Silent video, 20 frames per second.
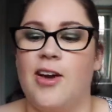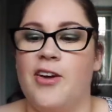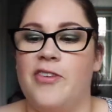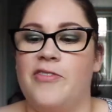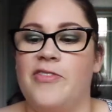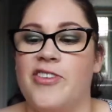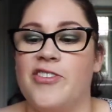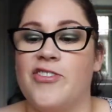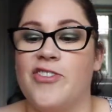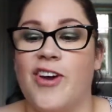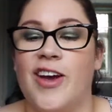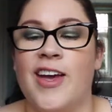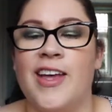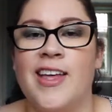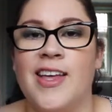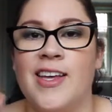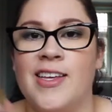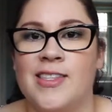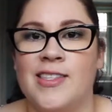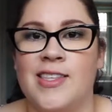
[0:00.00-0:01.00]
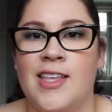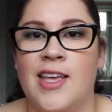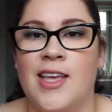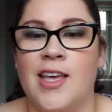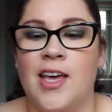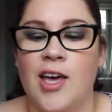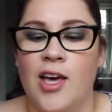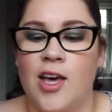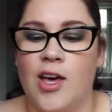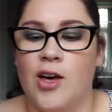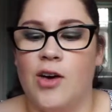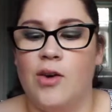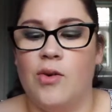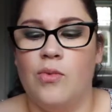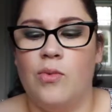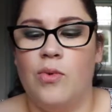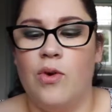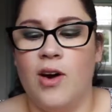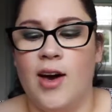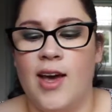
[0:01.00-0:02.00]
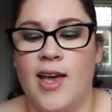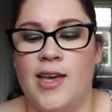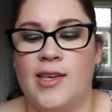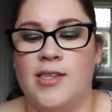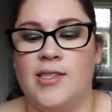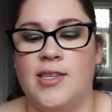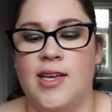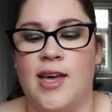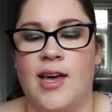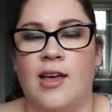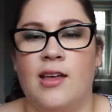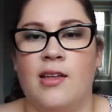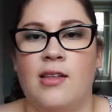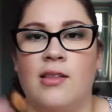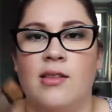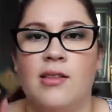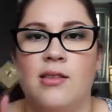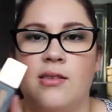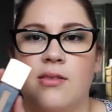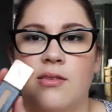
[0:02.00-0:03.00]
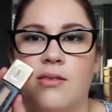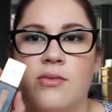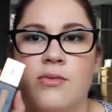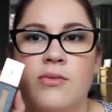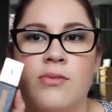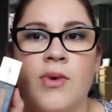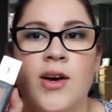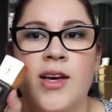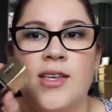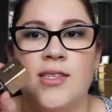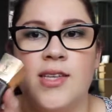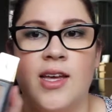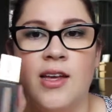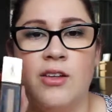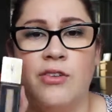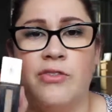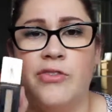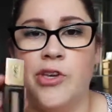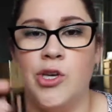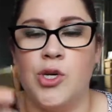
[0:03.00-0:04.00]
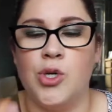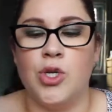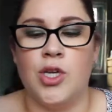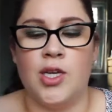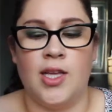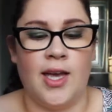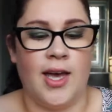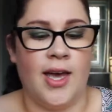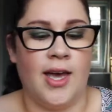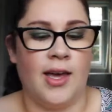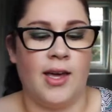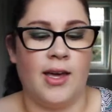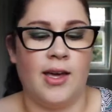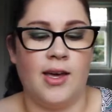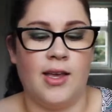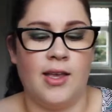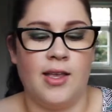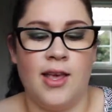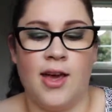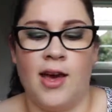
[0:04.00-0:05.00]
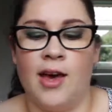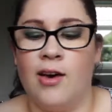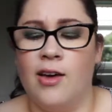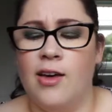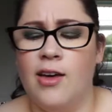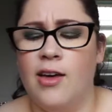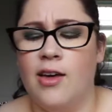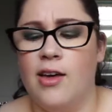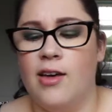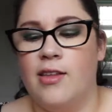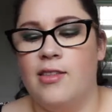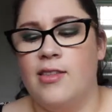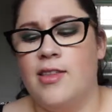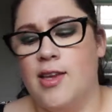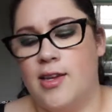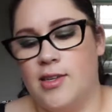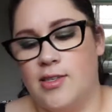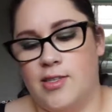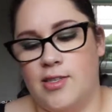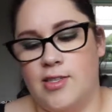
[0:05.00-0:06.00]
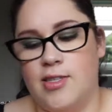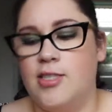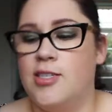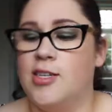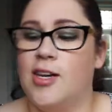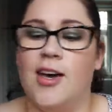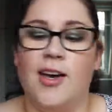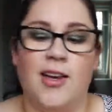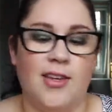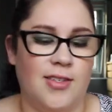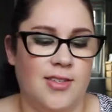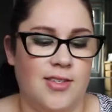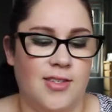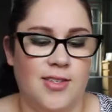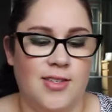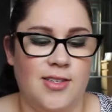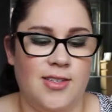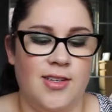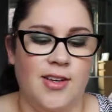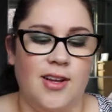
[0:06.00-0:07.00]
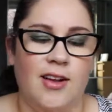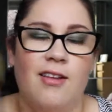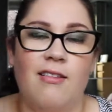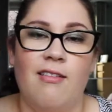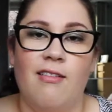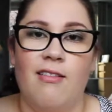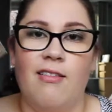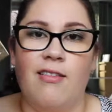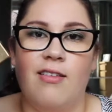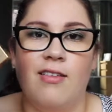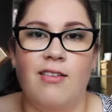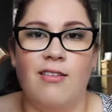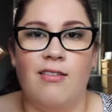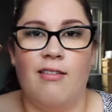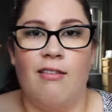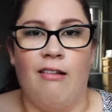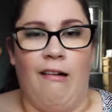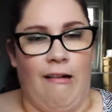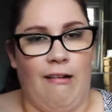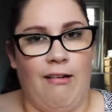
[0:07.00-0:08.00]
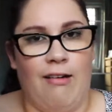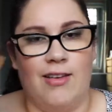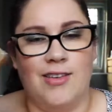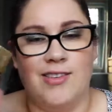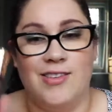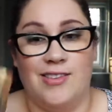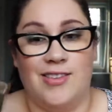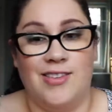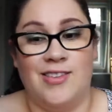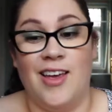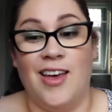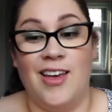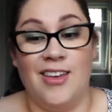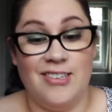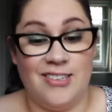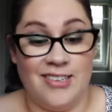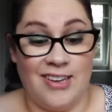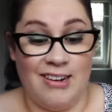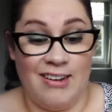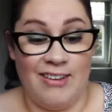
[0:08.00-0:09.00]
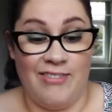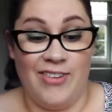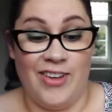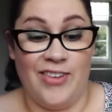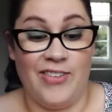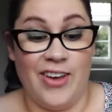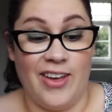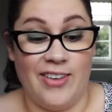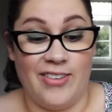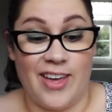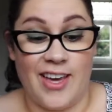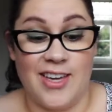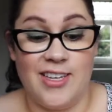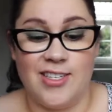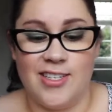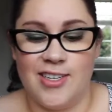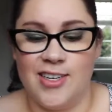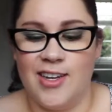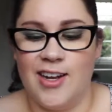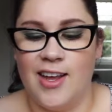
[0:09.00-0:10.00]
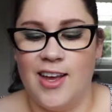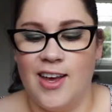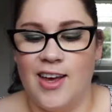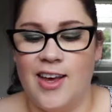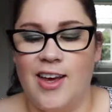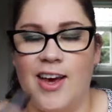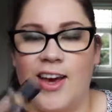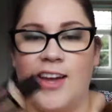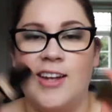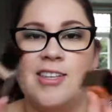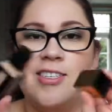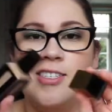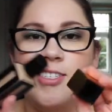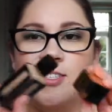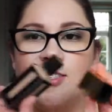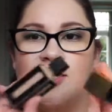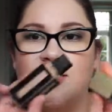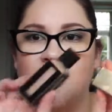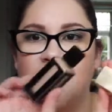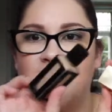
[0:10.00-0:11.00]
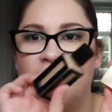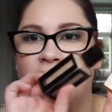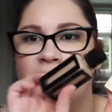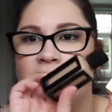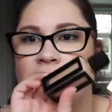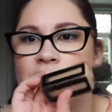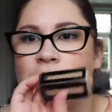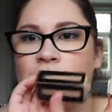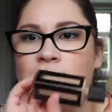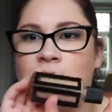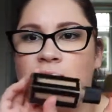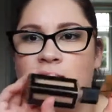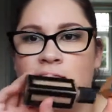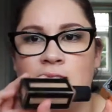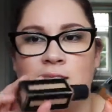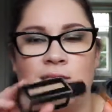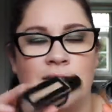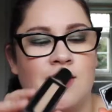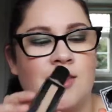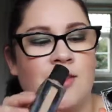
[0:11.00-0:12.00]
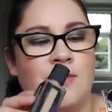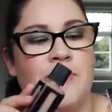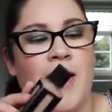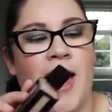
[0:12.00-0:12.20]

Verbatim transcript: I've been trying is the YSL, YSL Fusion Ink. Now, this is just, oh, such a lovely foundation. And it's just so luxurious with the